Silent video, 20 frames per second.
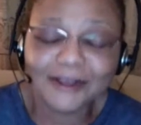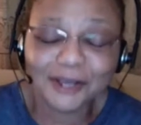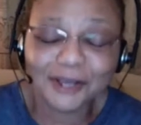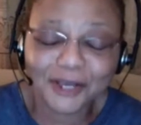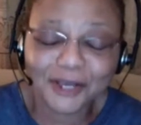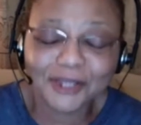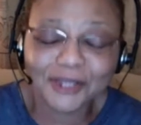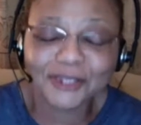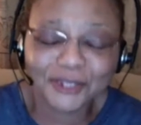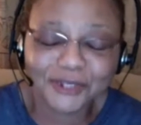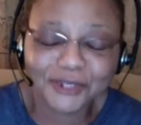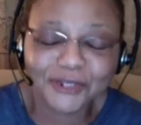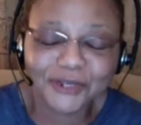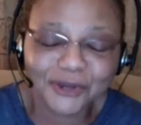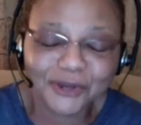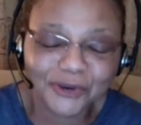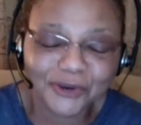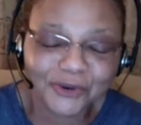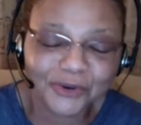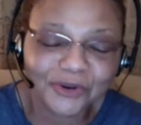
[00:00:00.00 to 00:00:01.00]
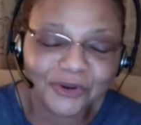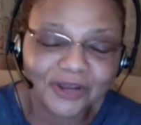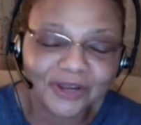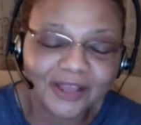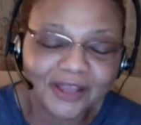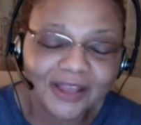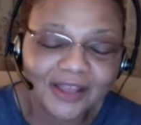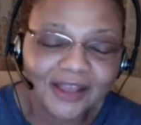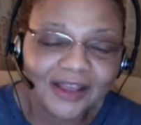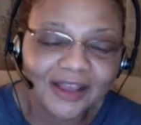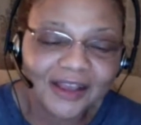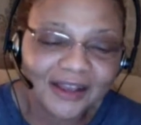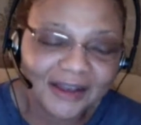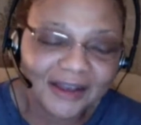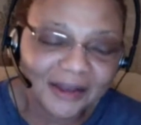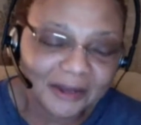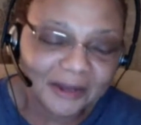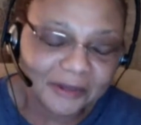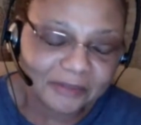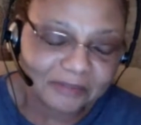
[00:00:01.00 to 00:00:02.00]
you know,
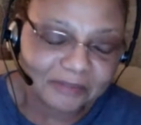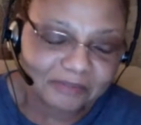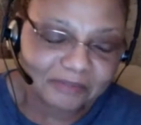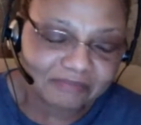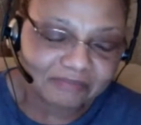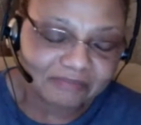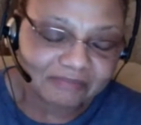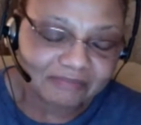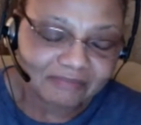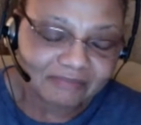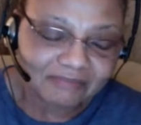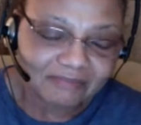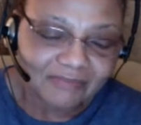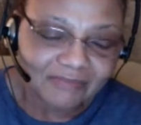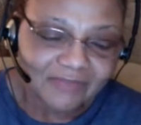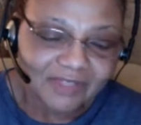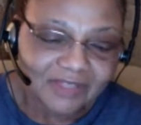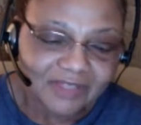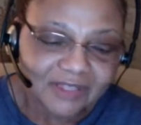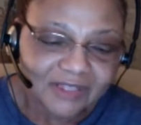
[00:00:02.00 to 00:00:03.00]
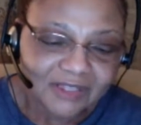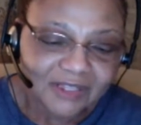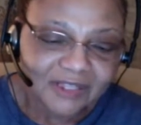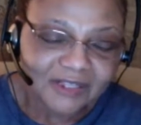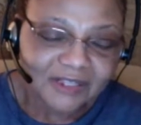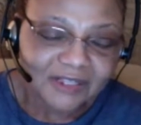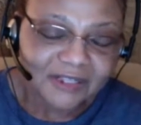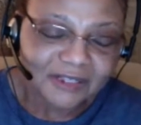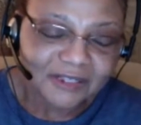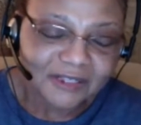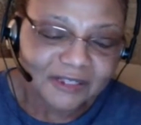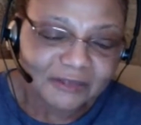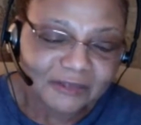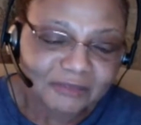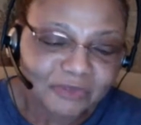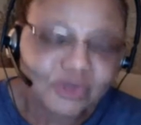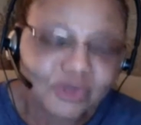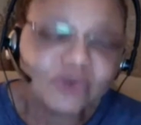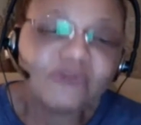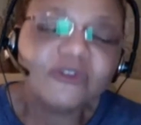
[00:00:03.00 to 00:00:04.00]
um, the
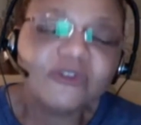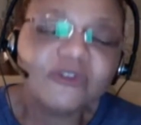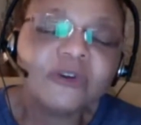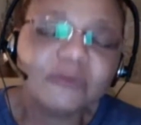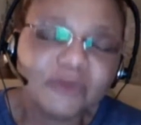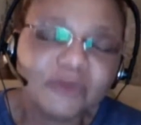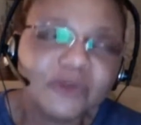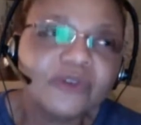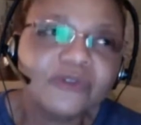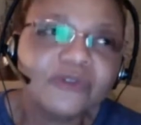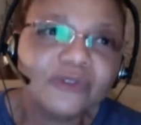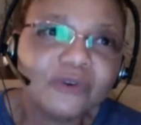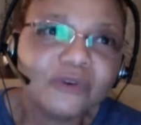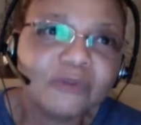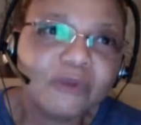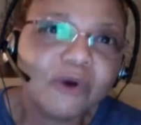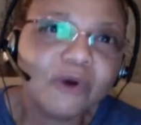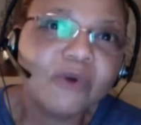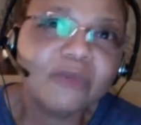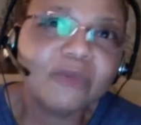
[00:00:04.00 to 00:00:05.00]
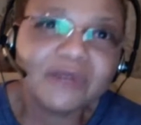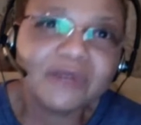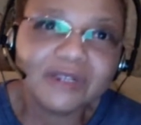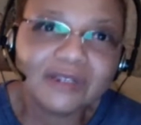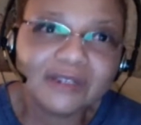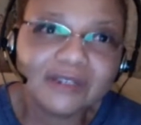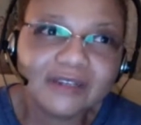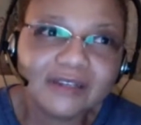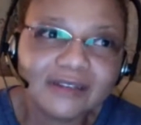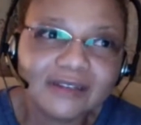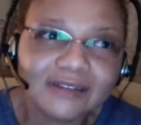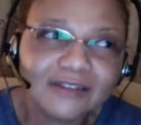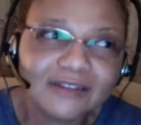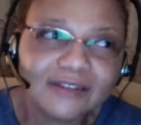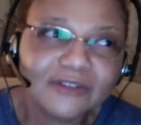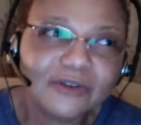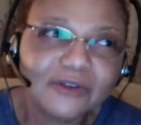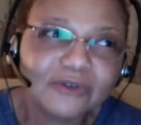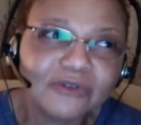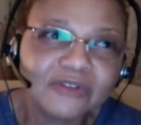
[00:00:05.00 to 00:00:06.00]
beautiful moment,
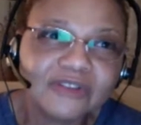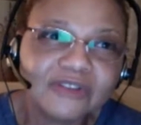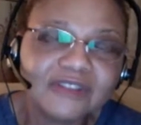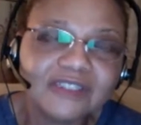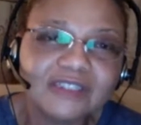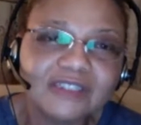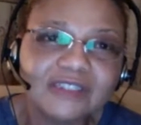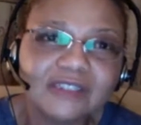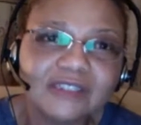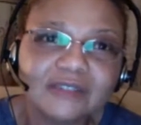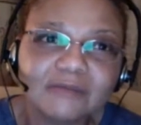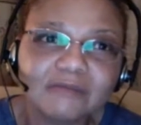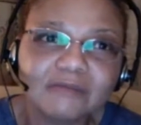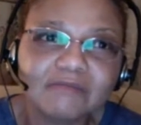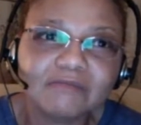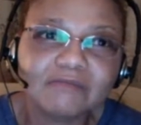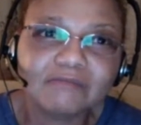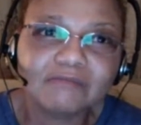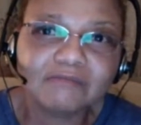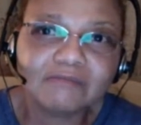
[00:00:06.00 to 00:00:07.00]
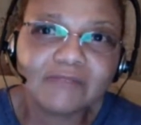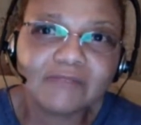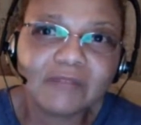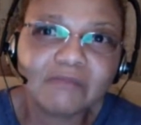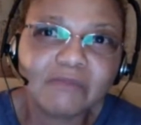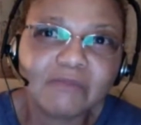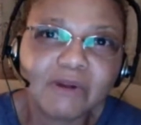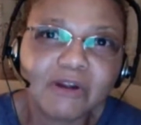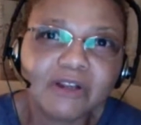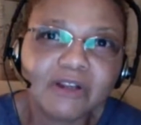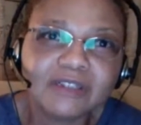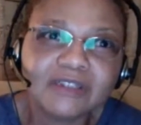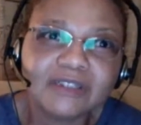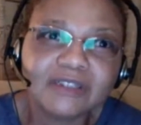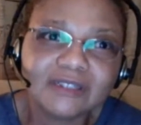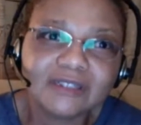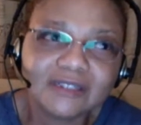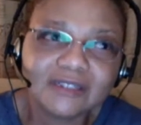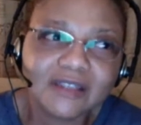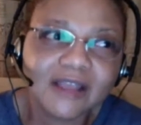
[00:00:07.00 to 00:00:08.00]
this that marks
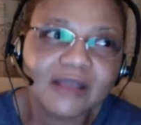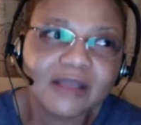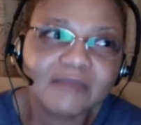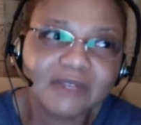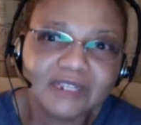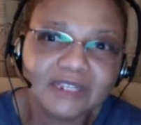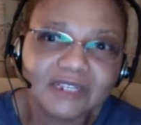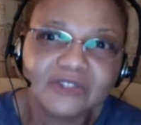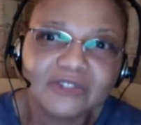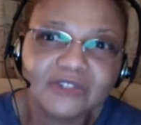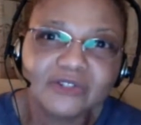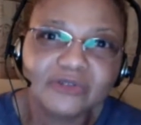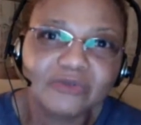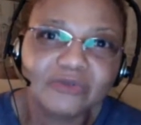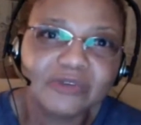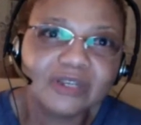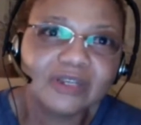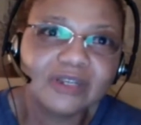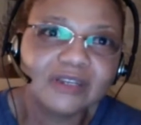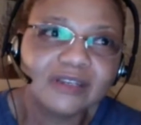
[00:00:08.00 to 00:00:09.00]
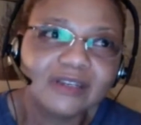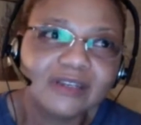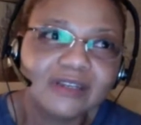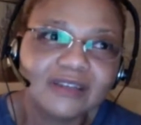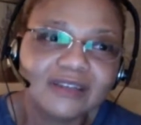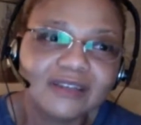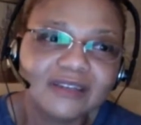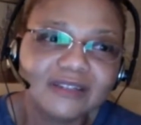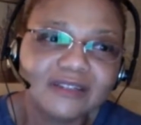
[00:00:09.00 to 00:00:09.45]
this time in history is